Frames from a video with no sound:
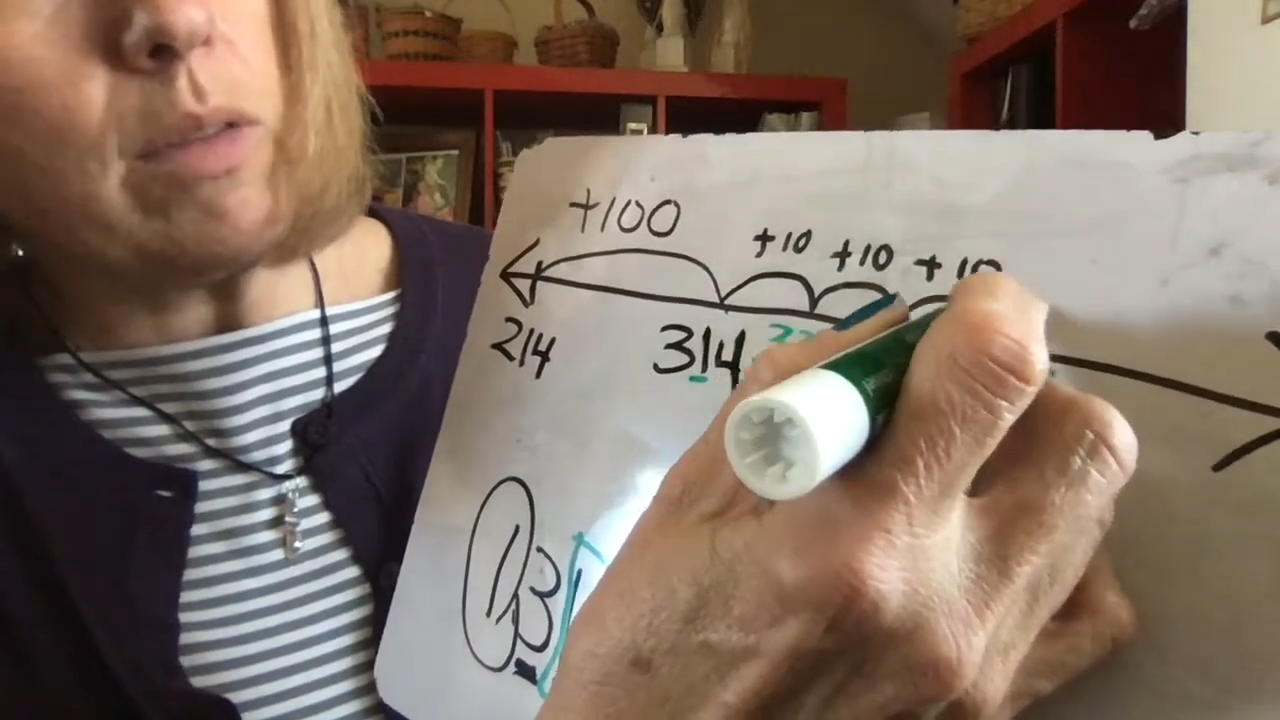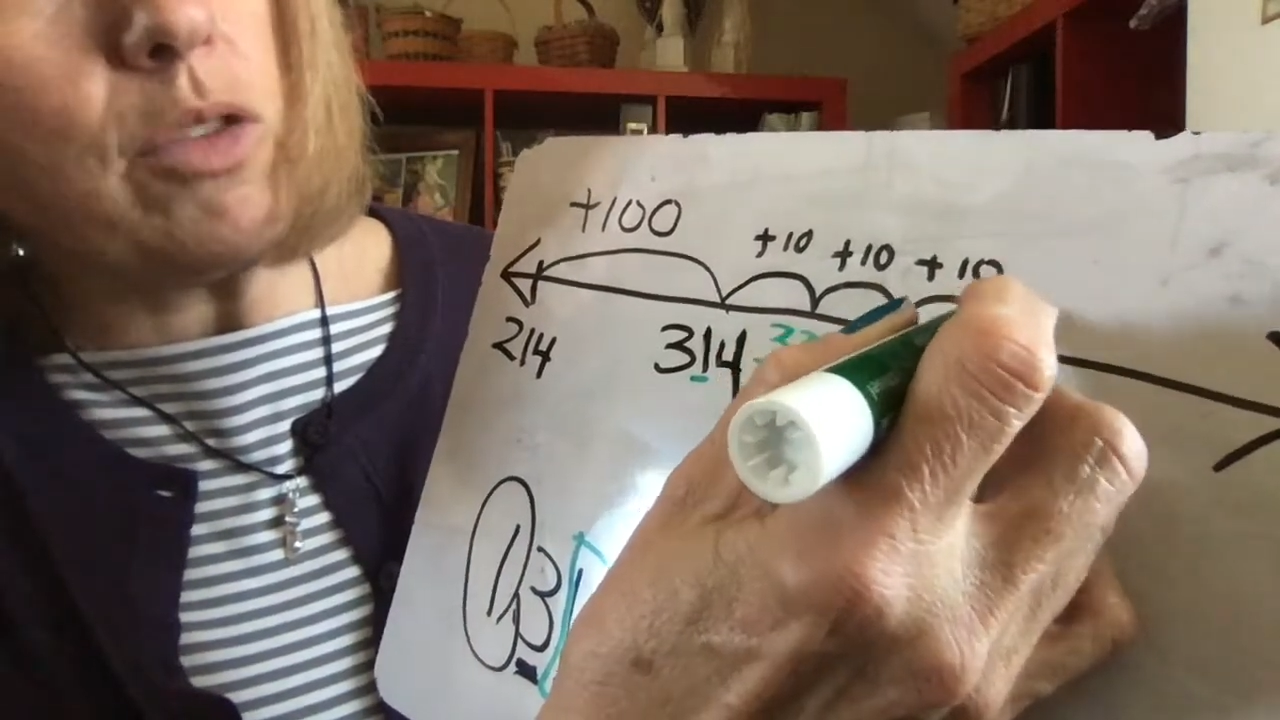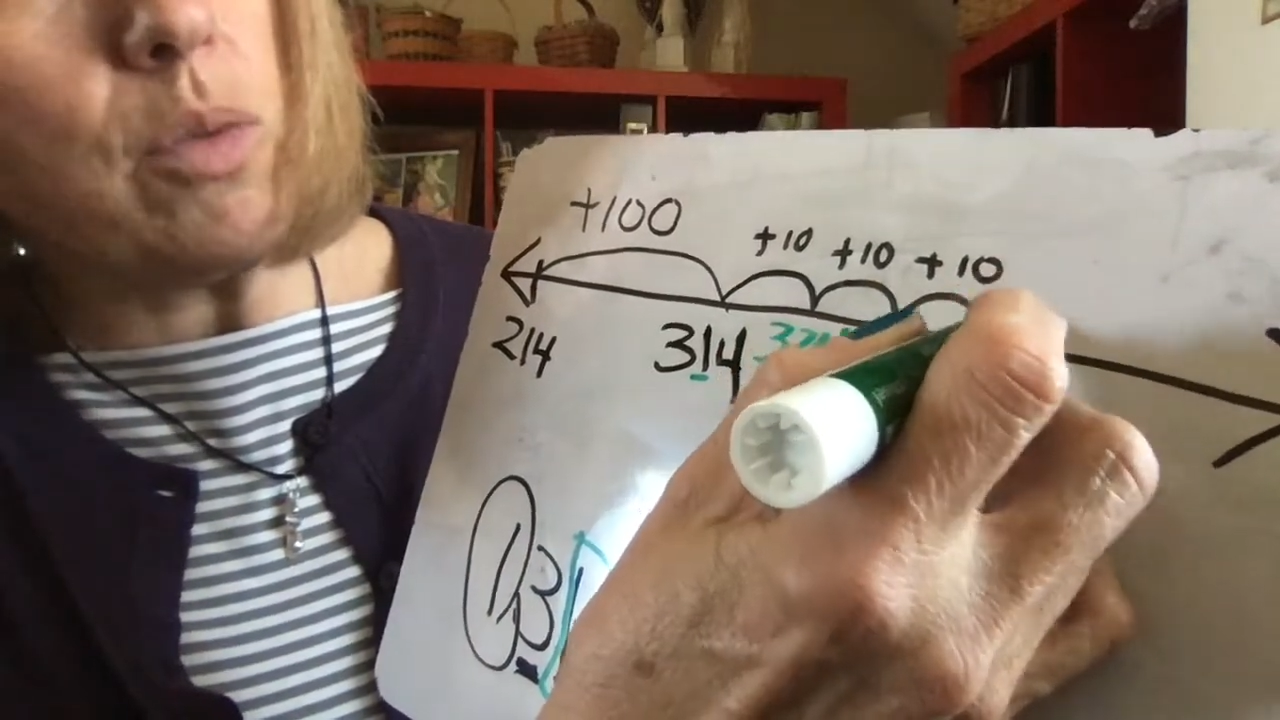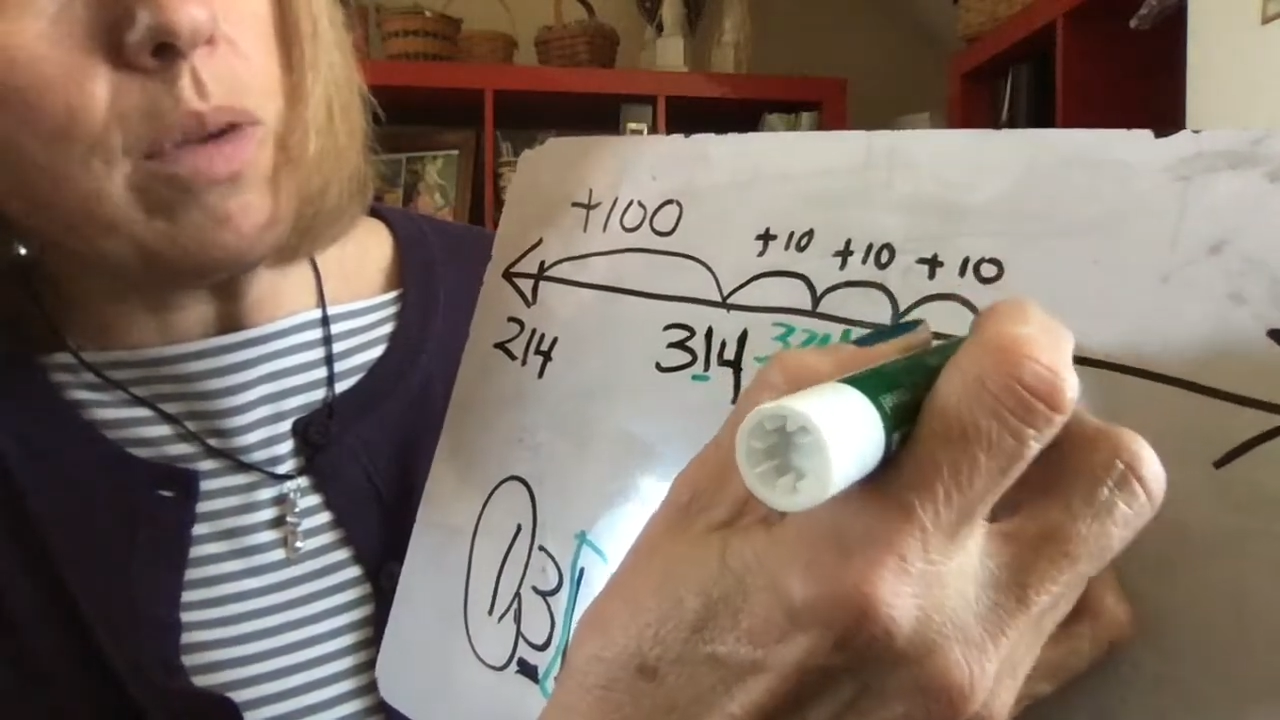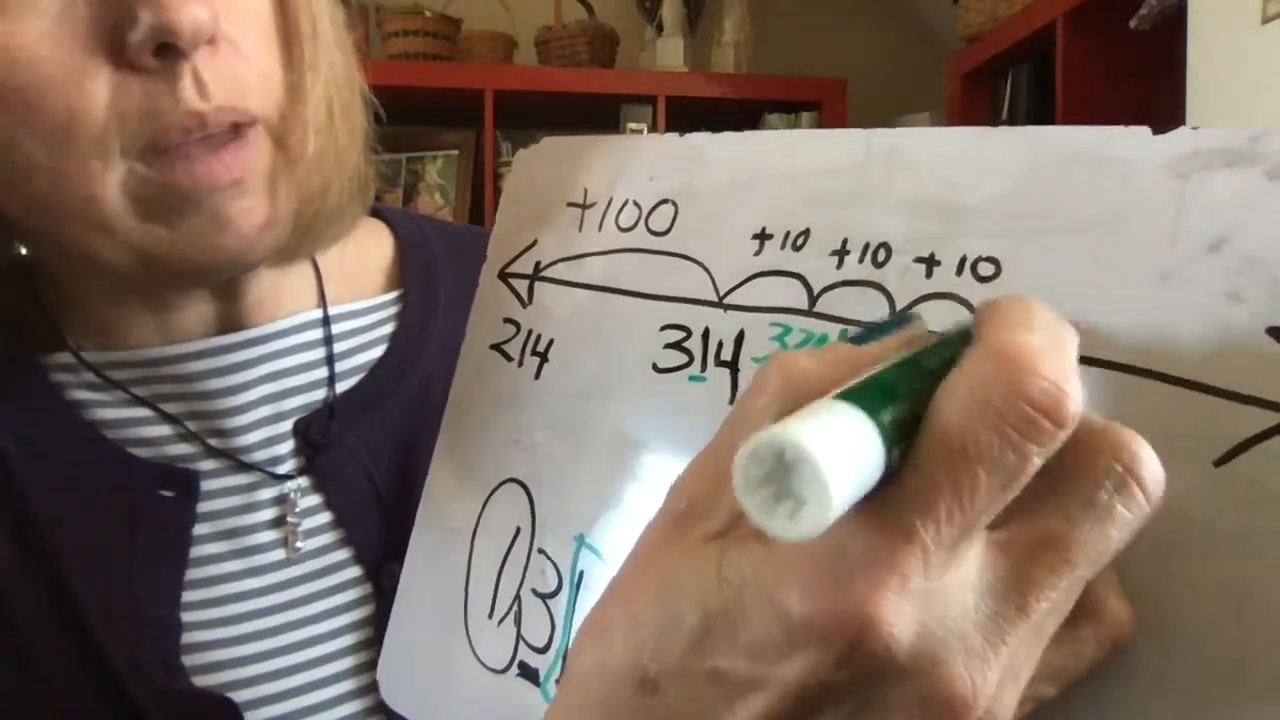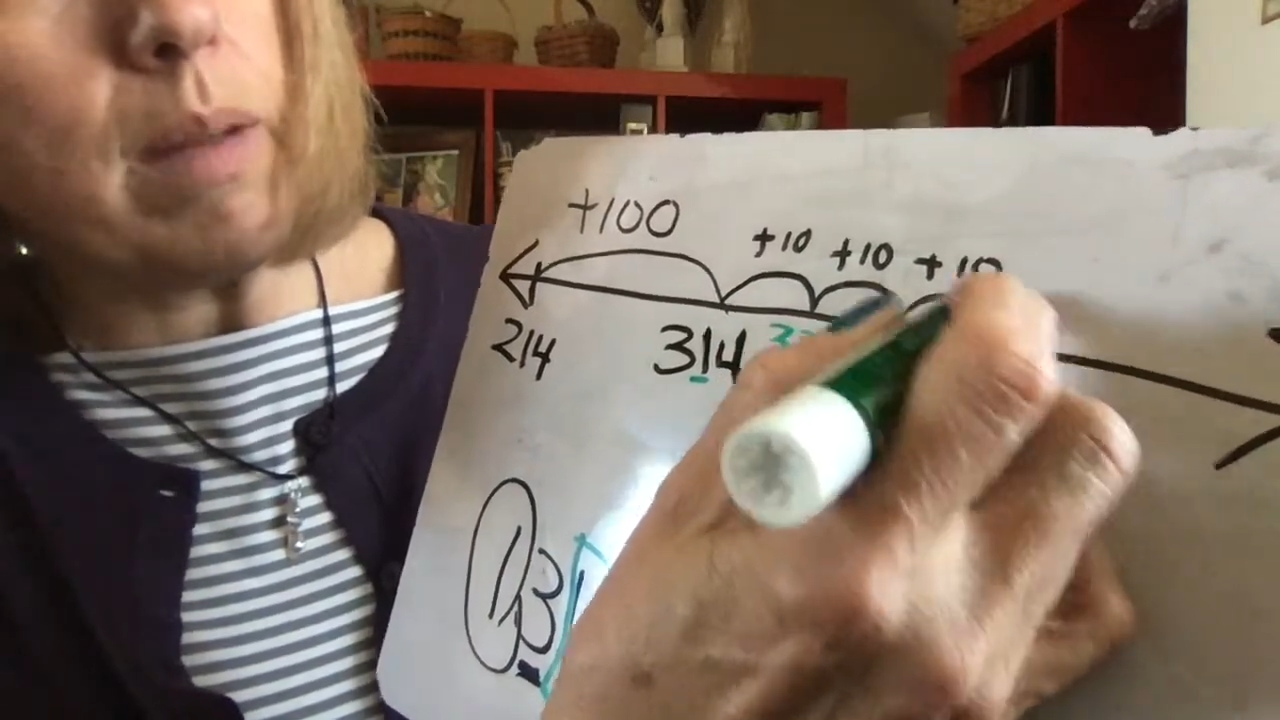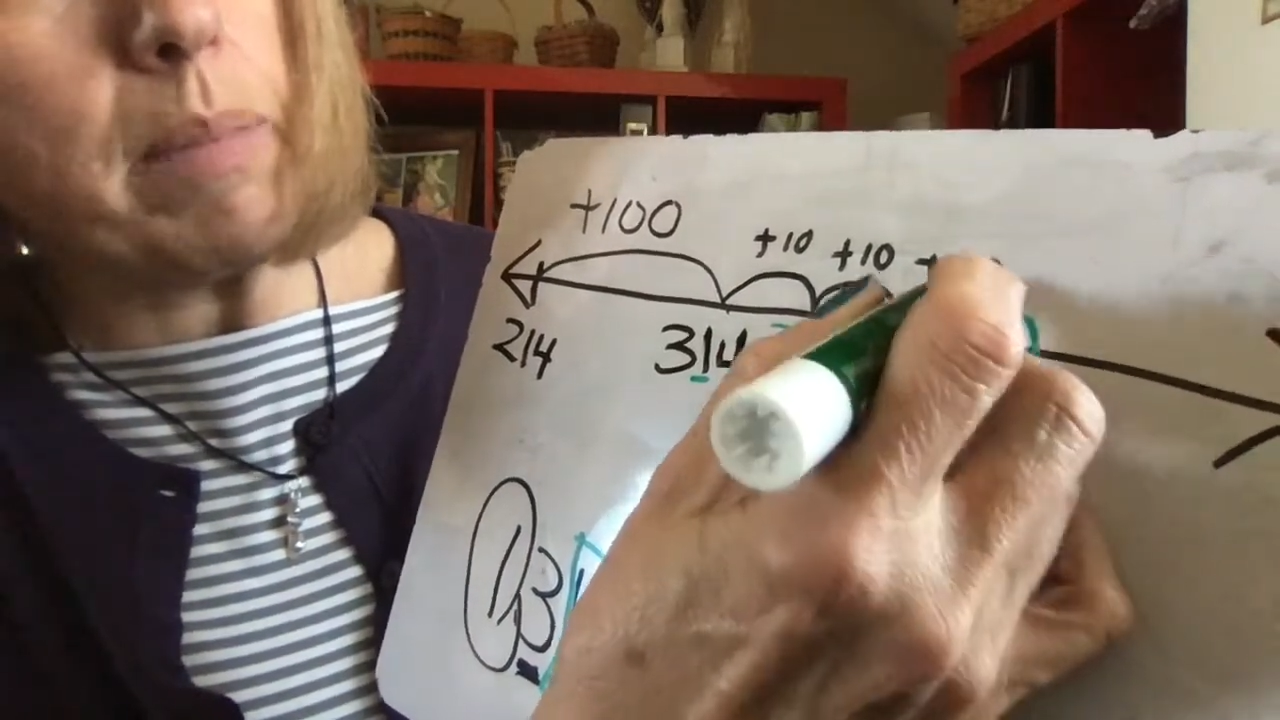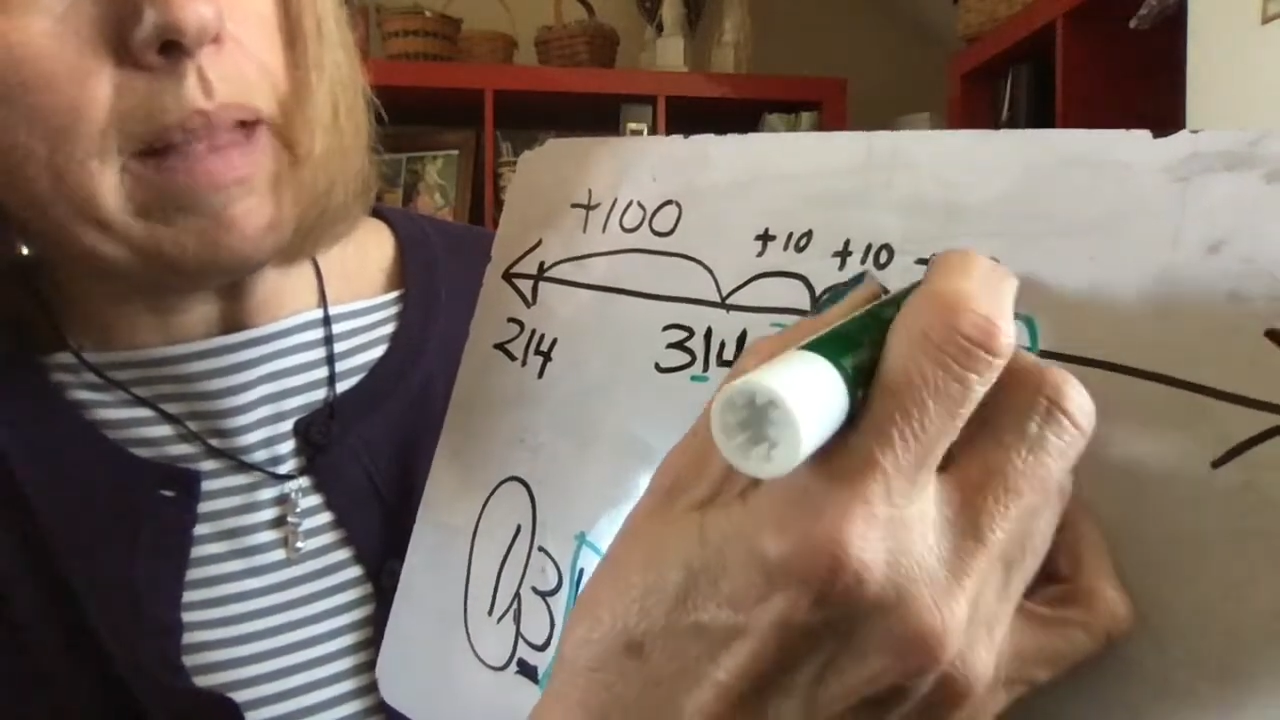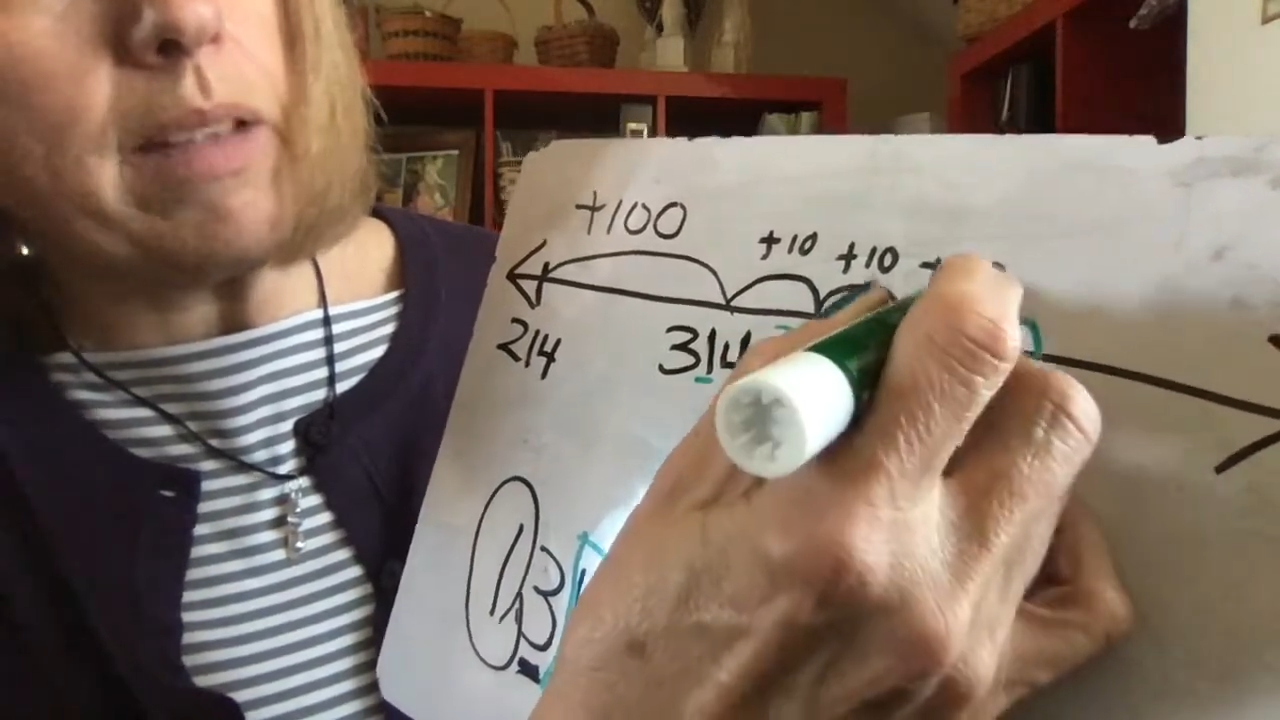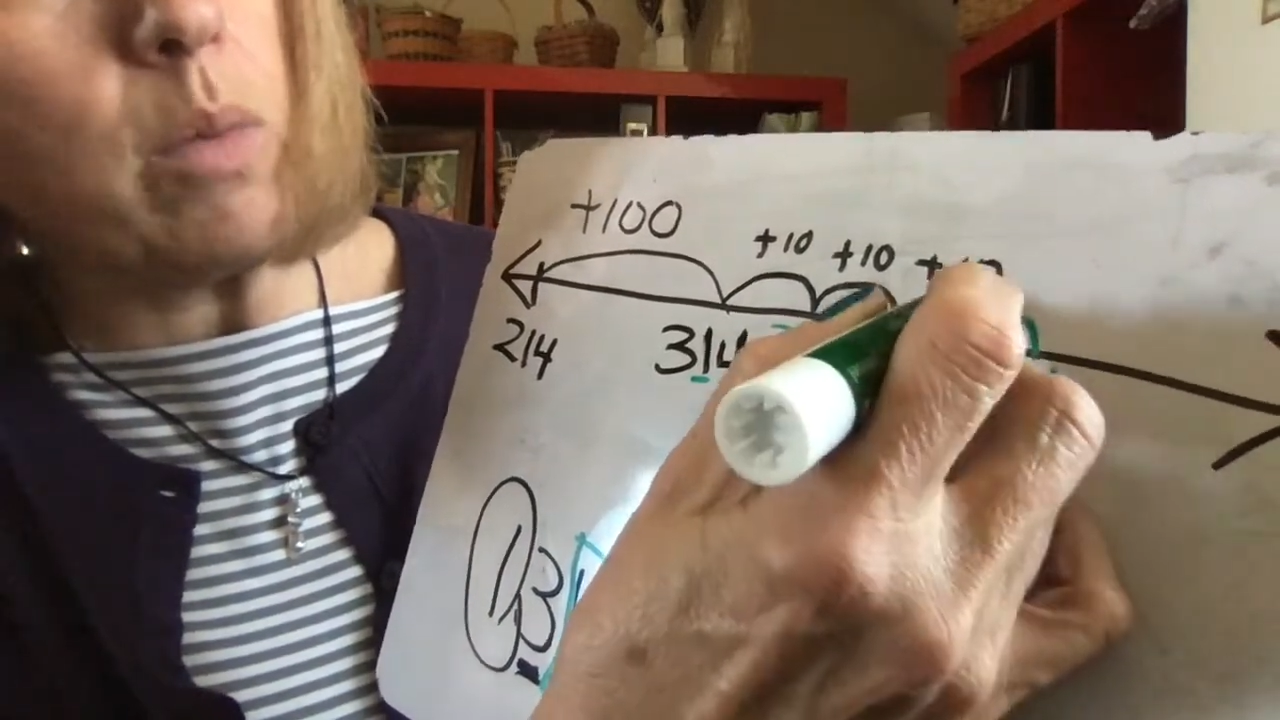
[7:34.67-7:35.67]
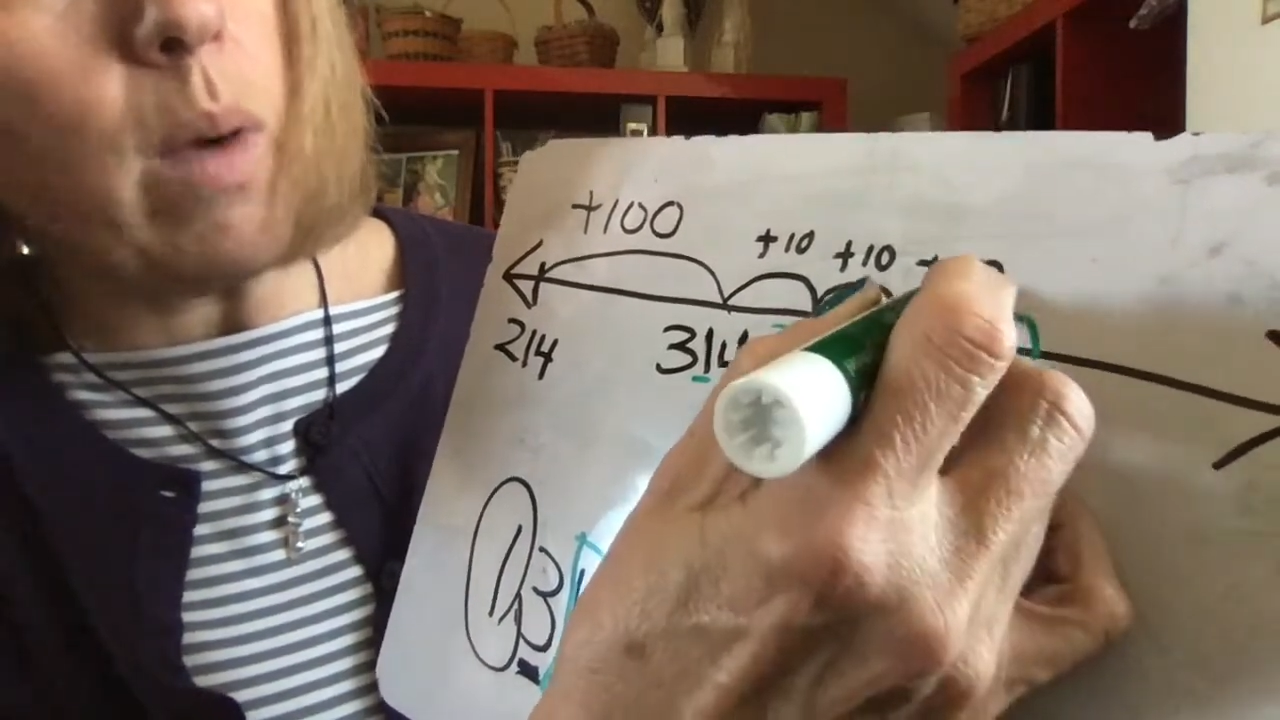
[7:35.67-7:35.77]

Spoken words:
chunk plus